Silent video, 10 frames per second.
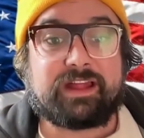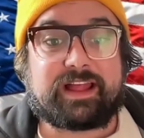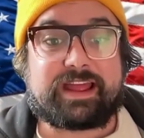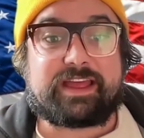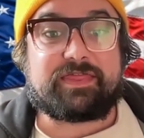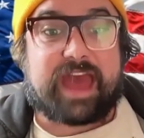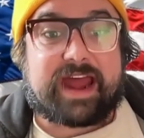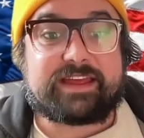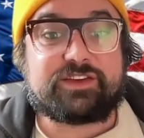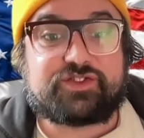Like,
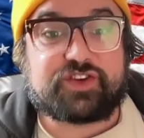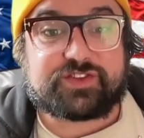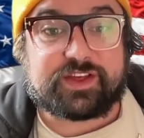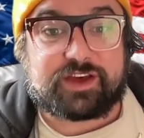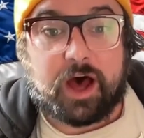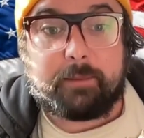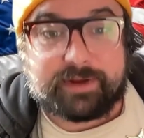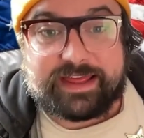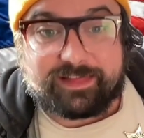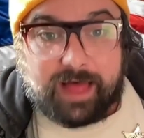that is just the
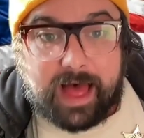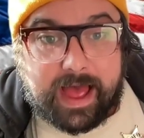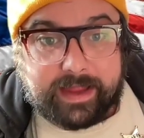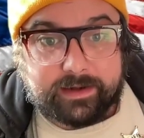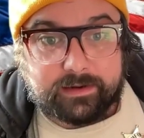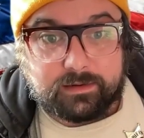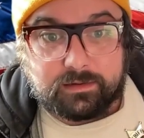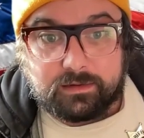company line.